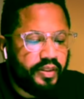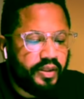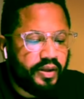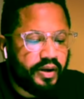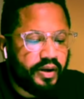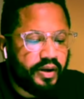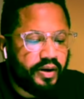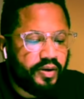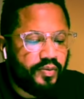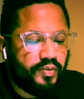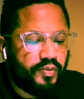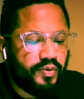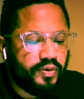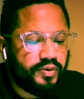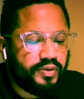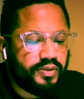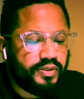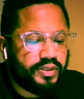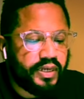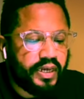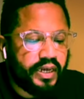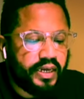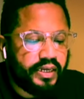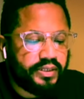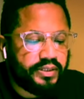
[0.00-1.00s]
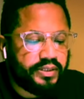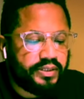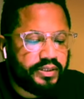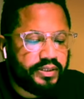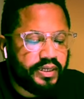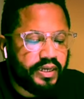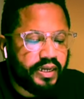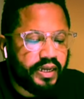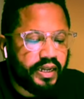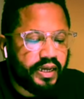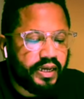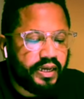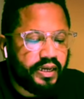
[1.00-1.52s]
our text
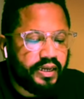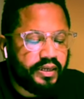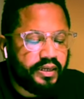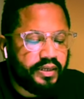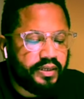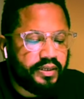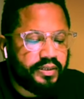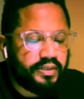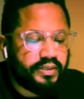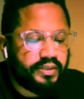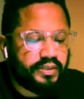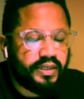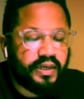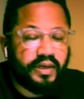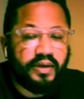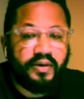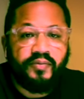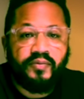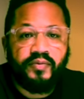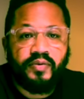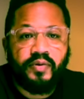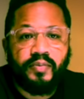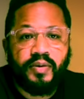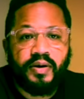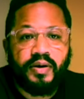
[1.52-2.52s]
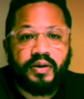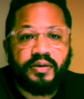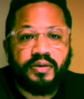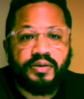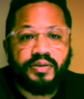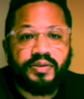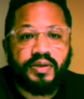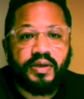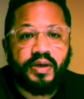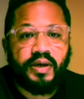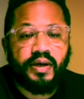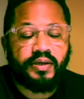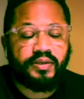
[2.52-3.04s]
tonight is taken from
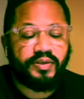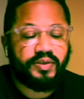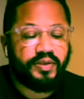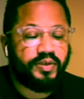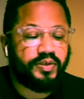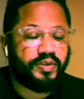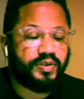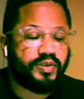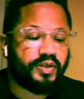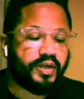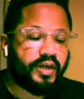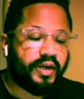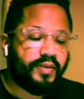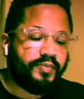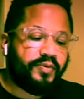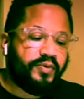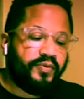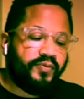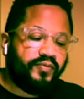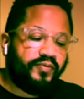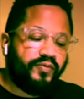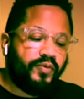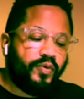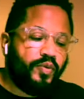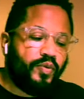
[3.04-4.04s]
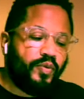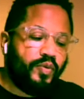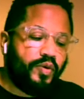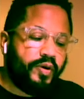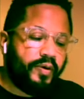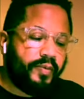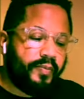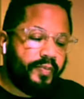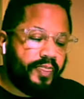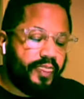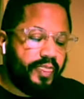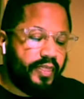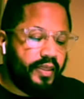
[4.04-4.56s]
Ecclesiastes chapter four.
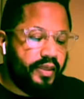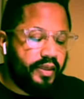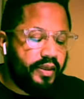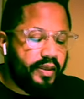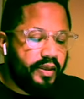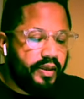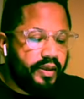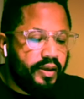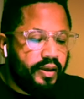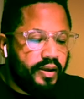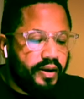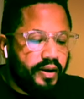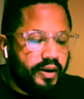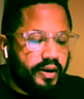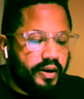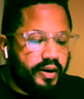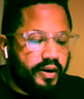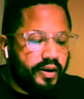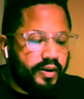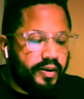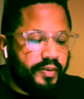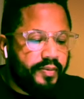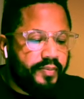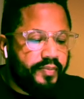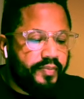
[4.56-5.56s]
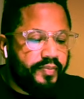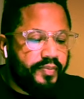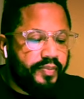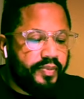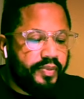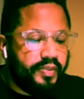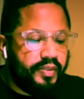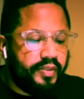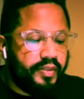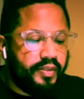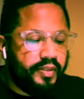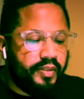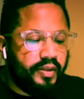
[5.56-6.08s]
Um,
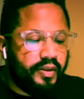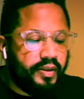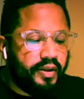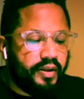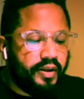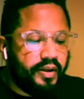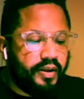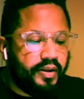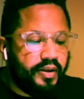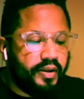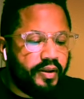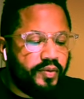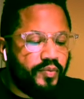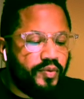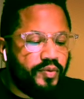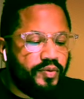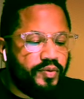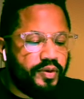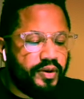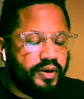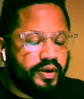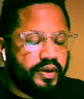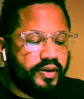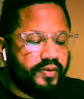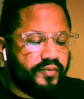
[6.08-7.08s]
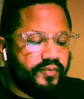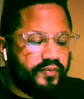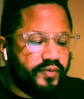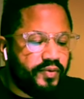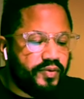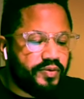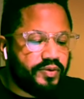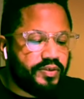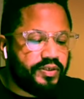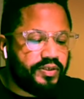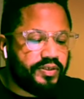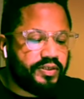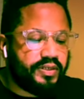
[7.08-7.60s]
uh, and we'll look at
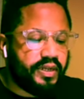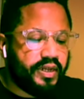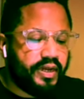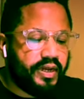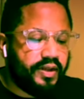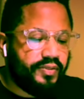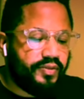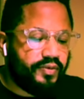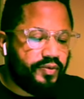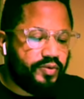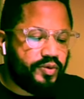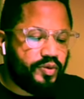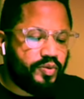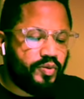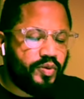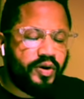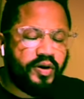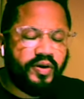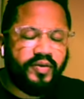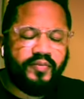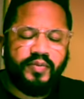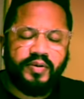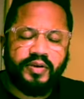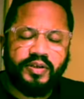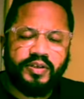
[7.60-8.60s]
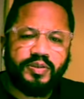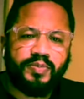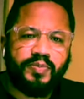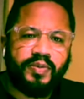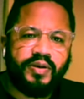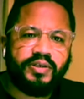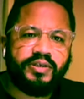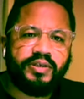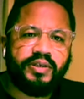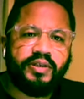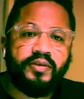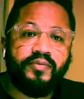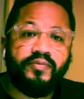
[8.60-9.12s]
verses 9 through 12, but
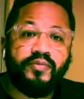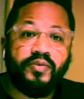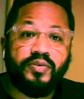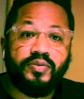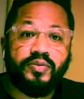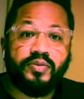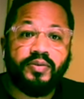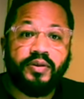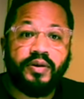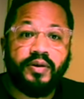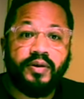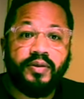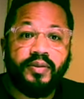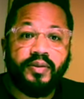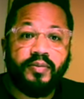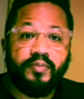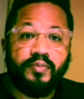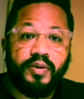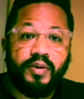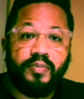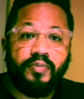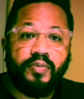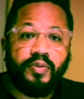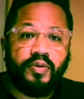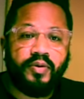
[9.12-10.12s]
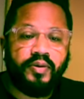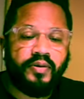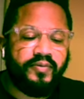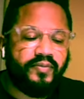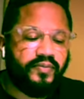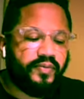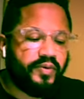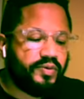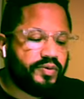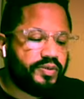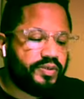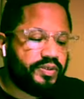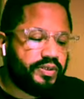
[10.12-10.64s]
especially the, the B part of
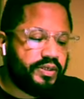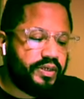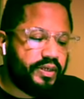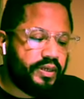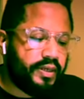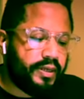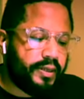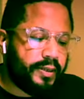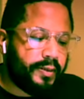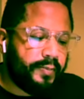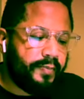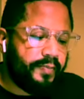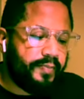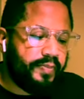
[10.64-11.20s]
verse 10.